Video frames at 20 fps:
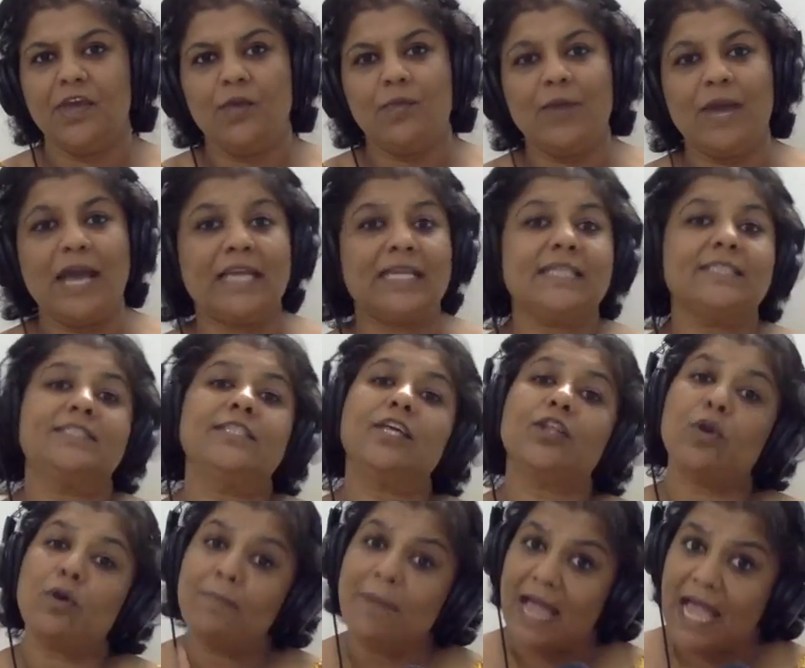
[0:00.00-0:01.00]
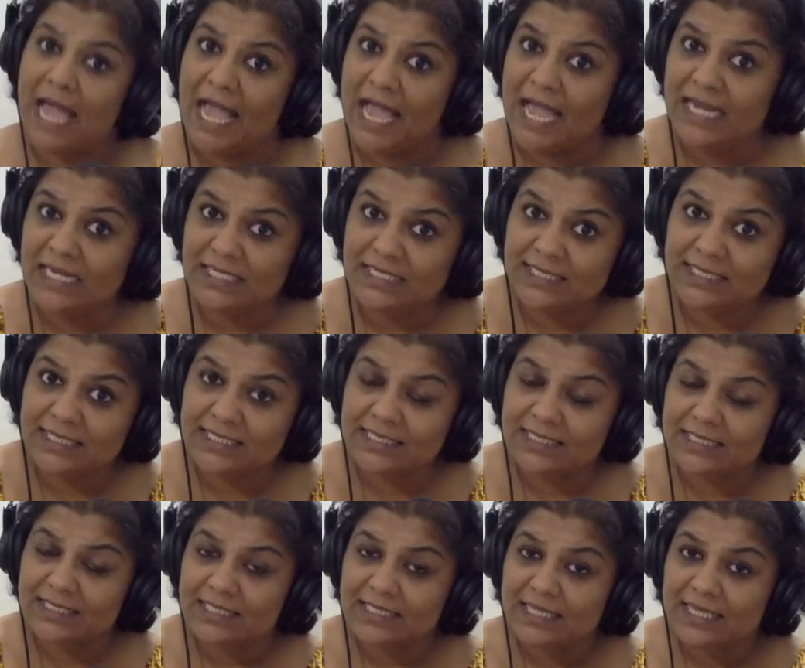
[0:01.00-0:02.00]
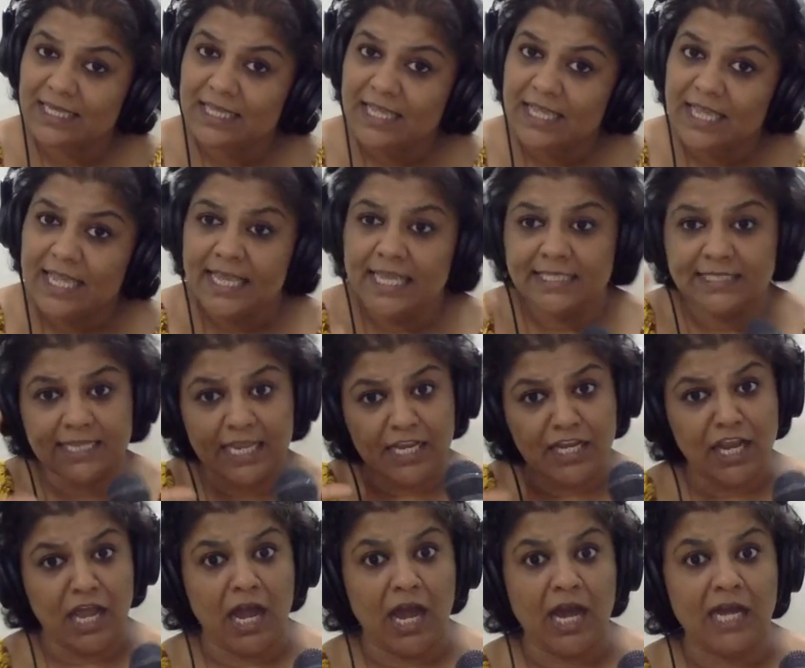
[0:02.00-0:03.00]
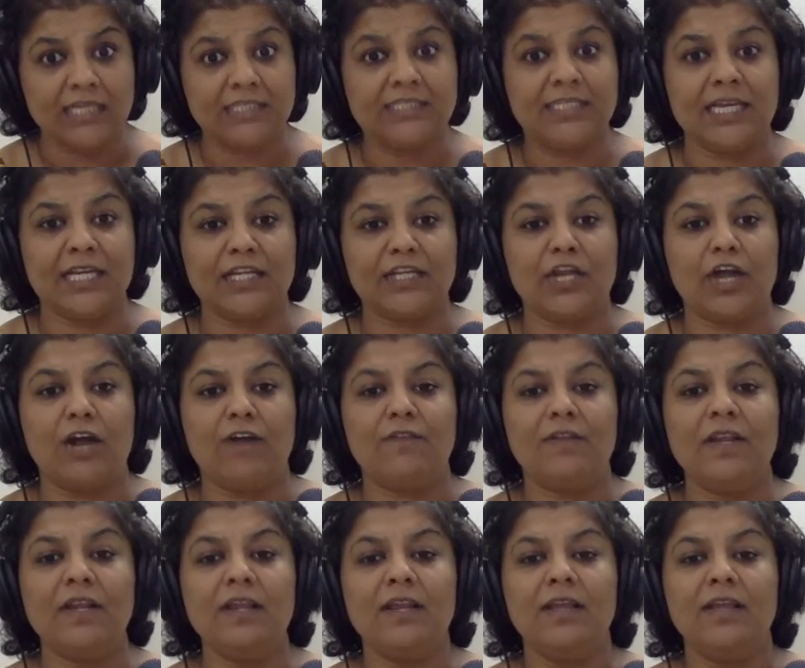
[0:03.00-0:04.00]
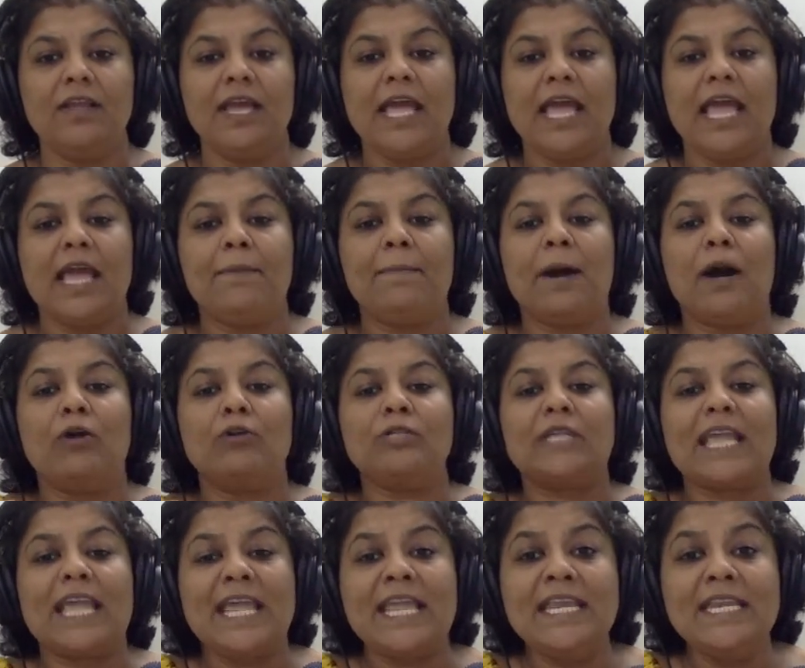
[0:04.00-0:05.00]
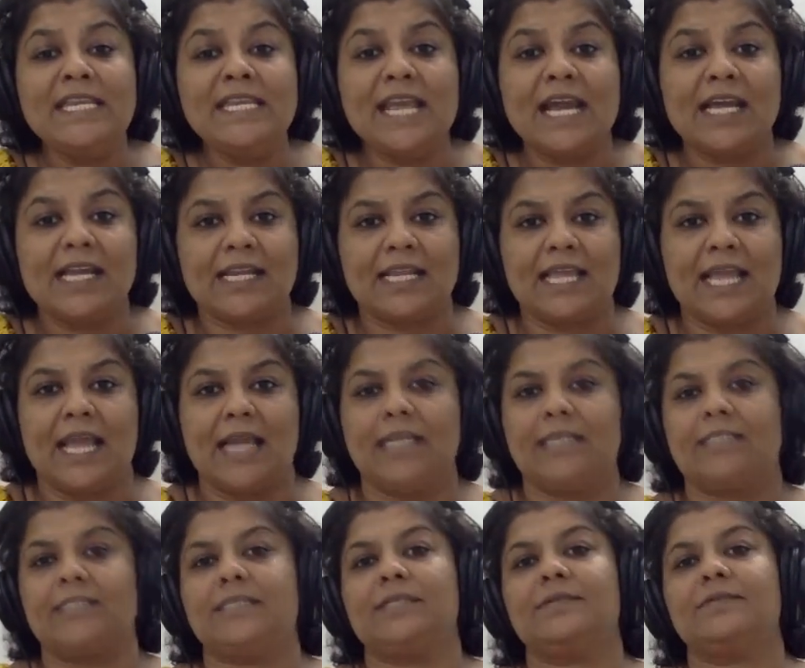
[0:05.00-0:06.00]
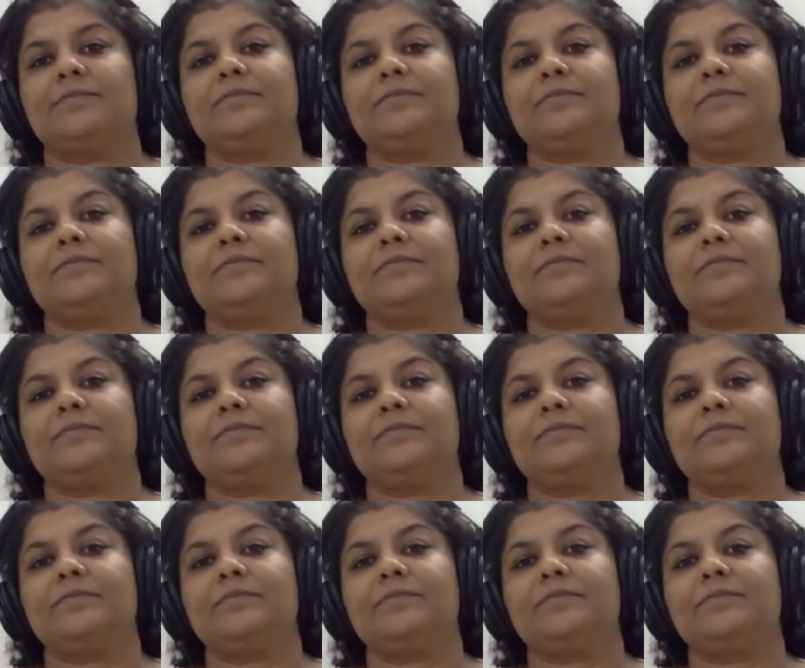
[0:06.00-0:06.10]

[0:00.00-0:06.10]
Whereas the romance is a larger novel about inner reality.